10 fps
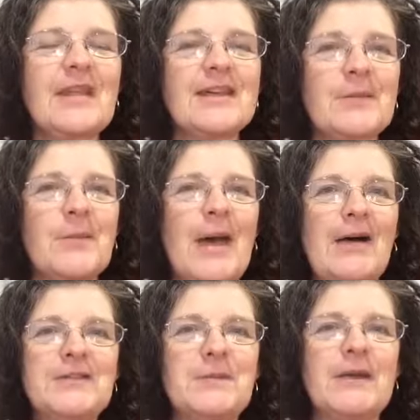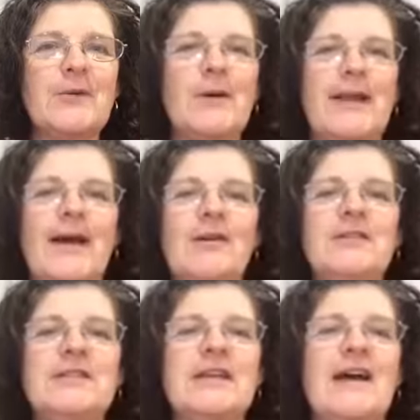and I'm about to pick one
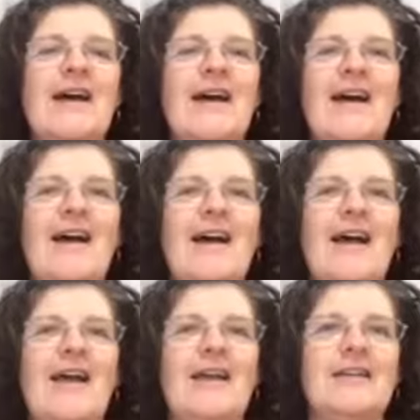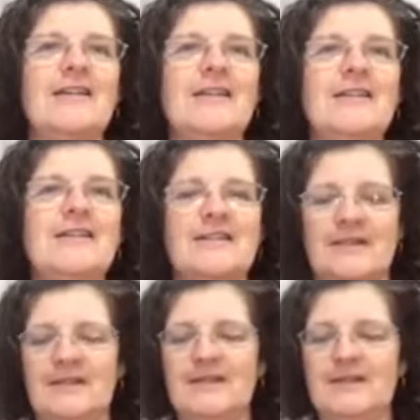out, and it
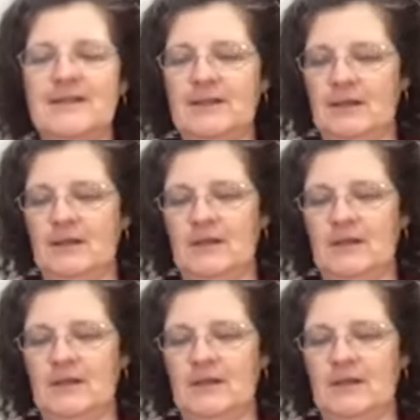is